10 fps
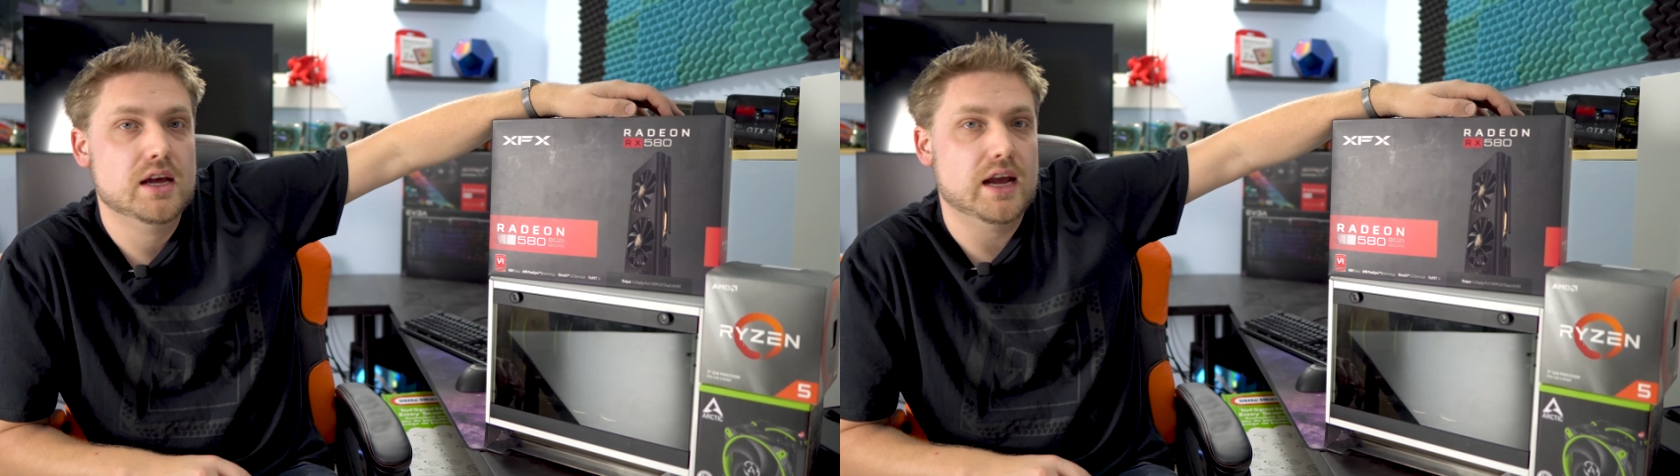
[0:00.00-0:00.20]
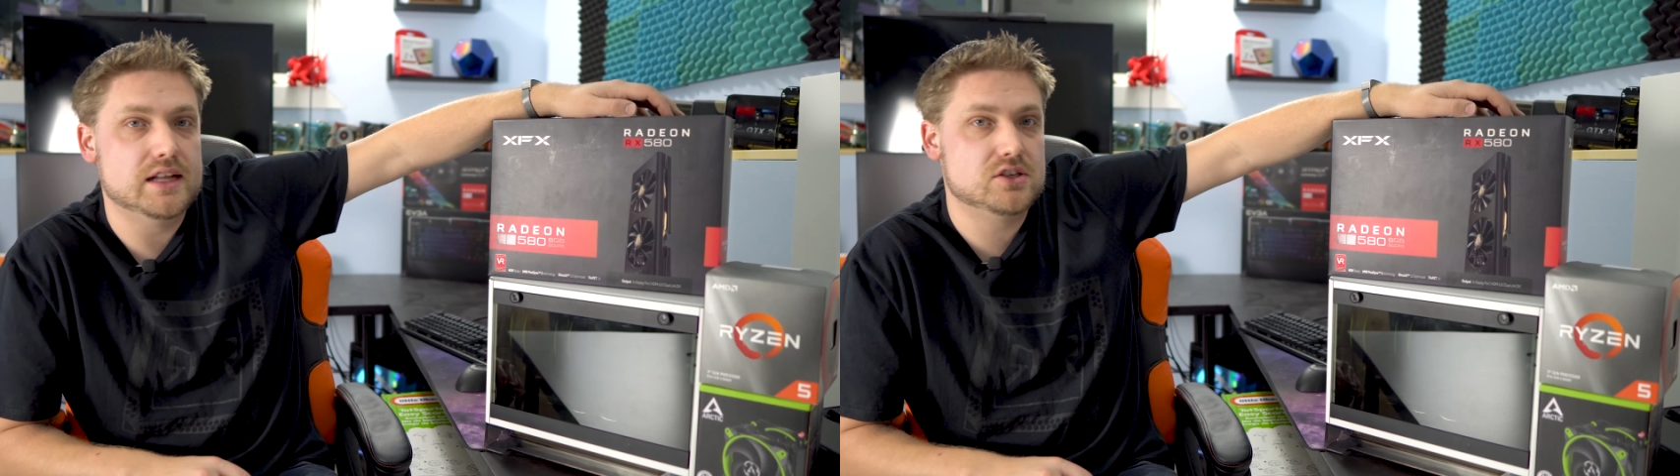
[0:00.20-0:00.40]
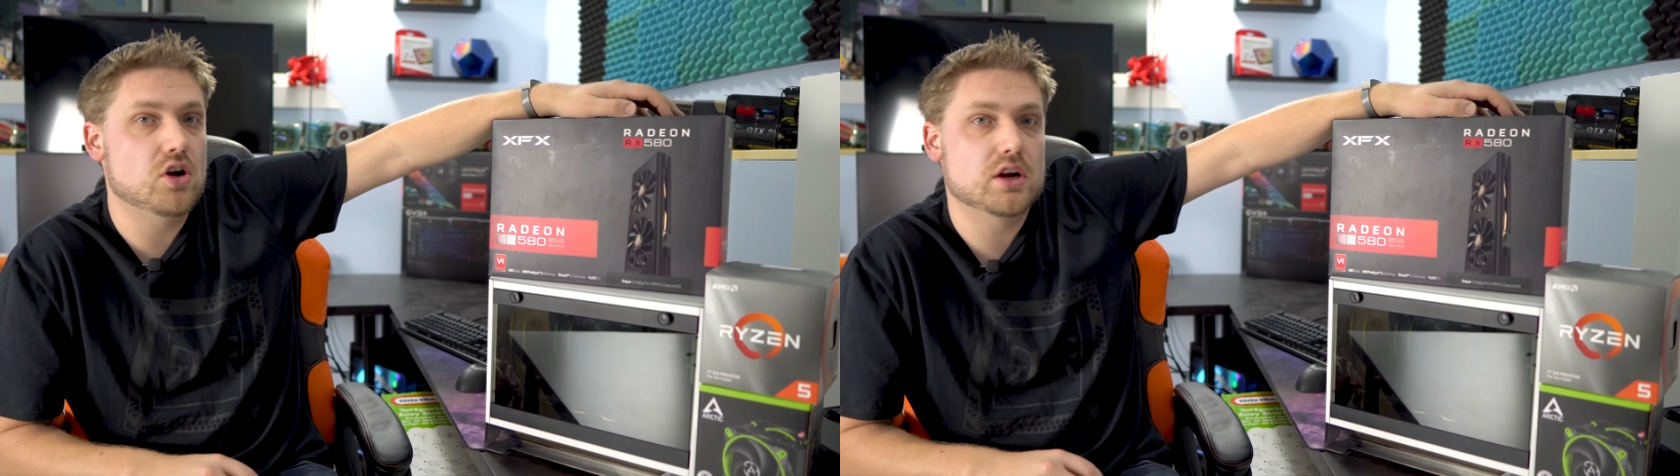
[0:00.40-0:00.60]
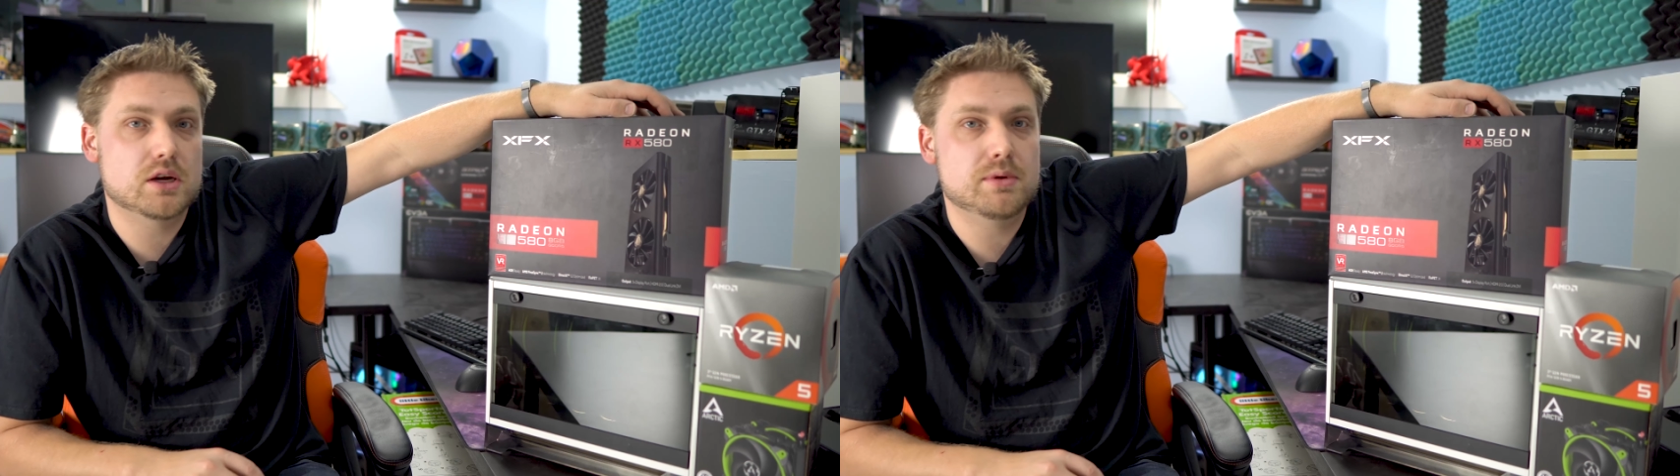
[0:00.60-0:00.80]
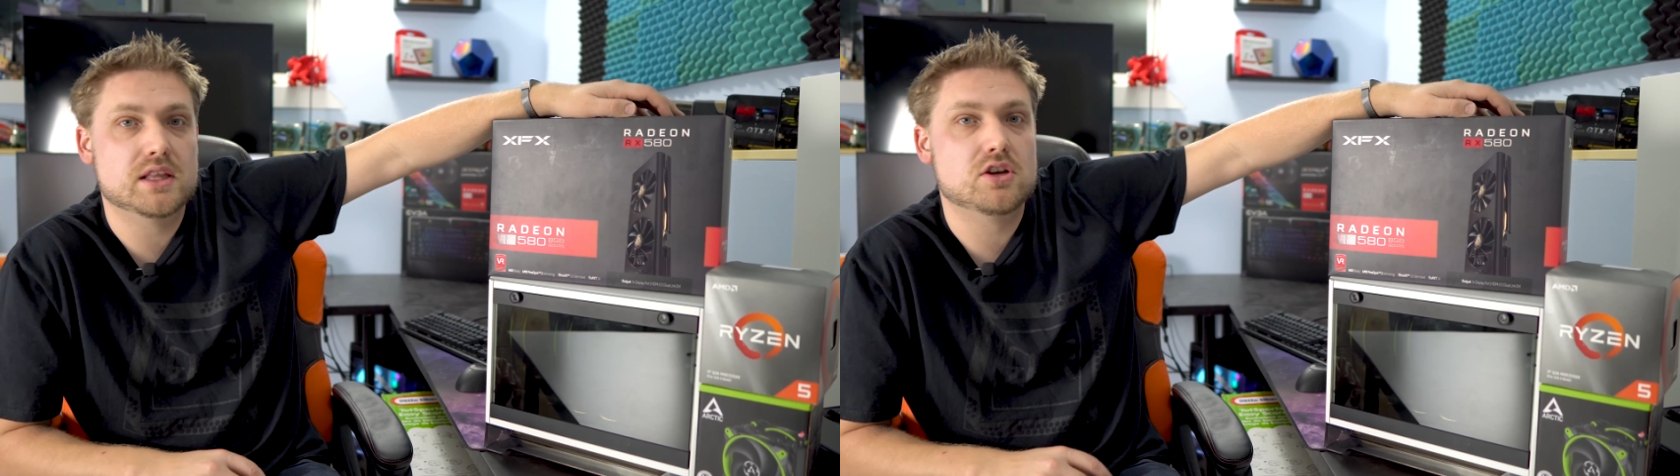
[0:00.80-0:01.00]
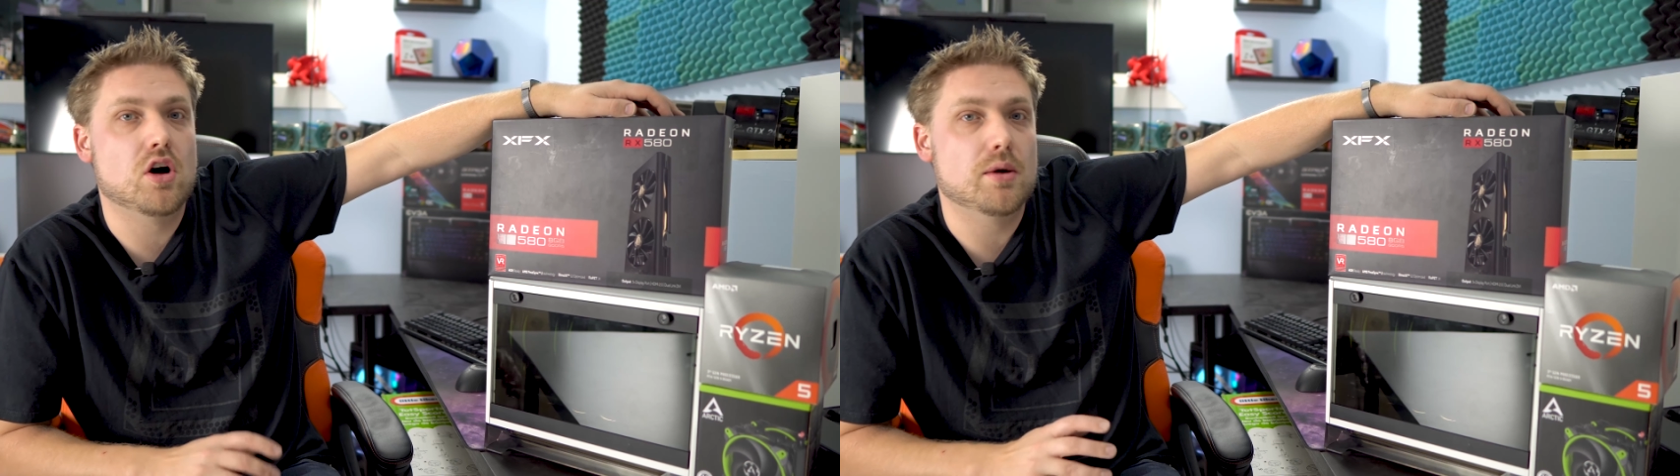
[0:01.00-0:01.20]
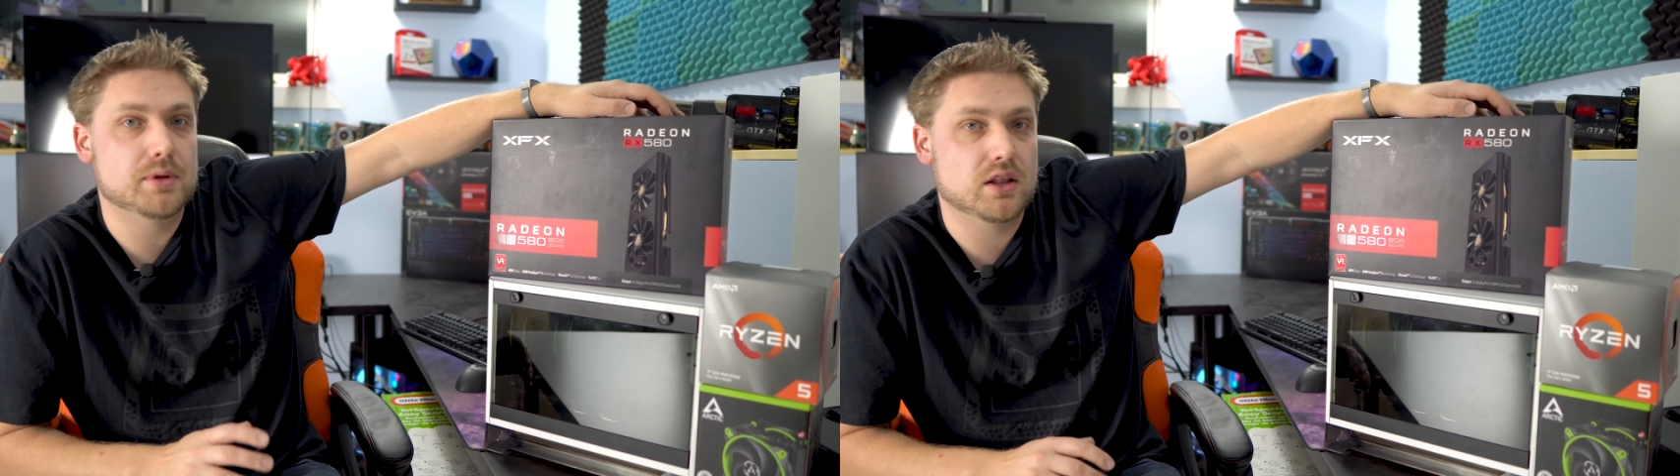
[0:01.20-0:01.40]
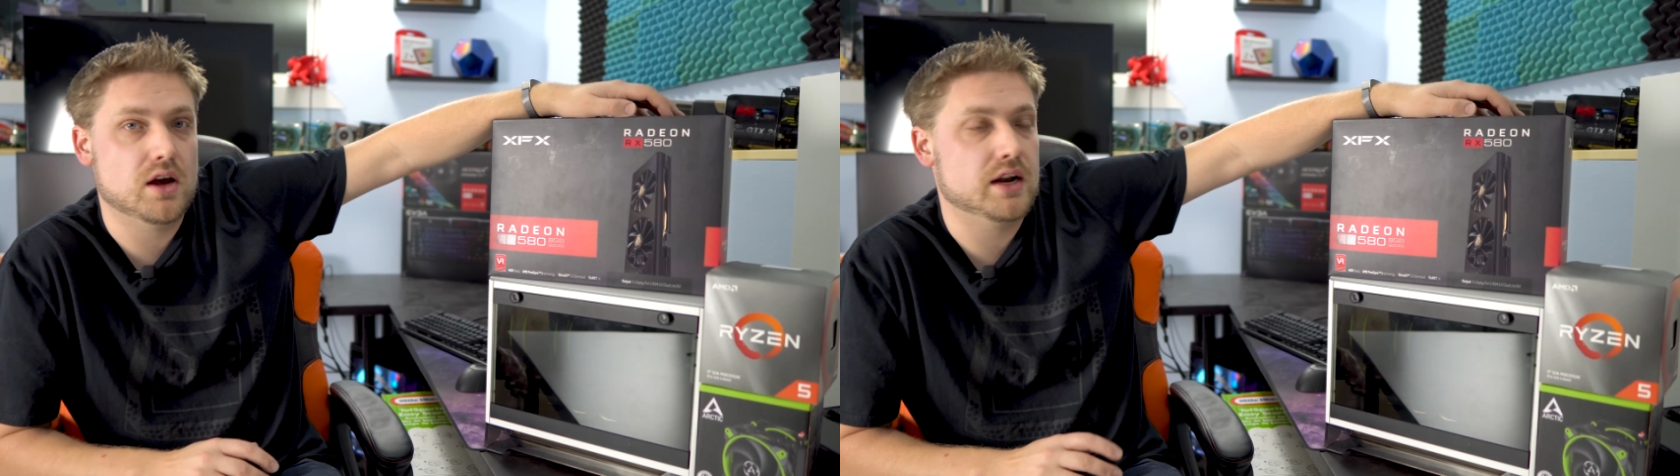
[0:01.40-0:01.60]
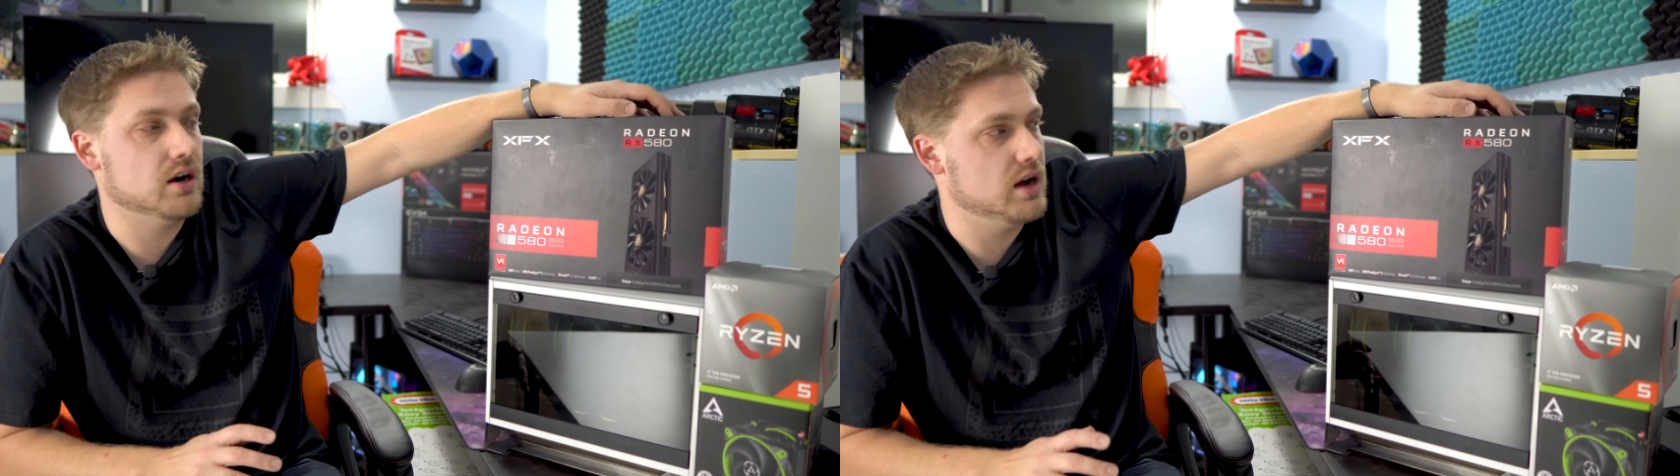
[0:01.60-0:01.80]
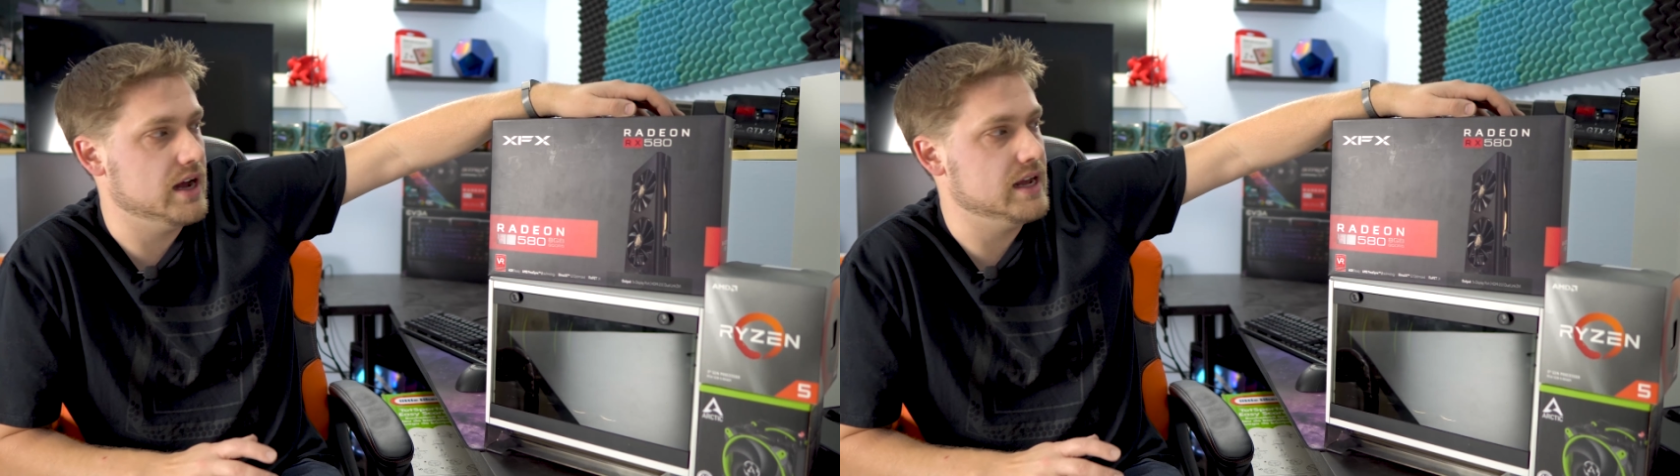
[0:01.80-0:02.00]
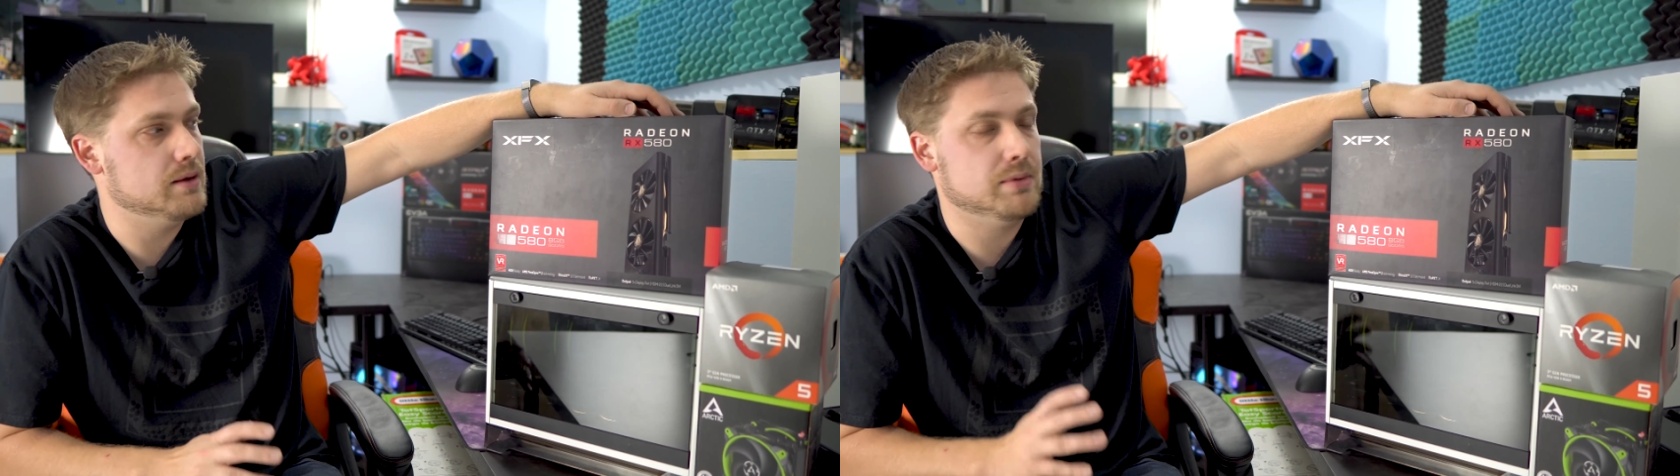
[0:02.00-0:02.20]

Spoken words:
It's not going to be the top of the line or high end,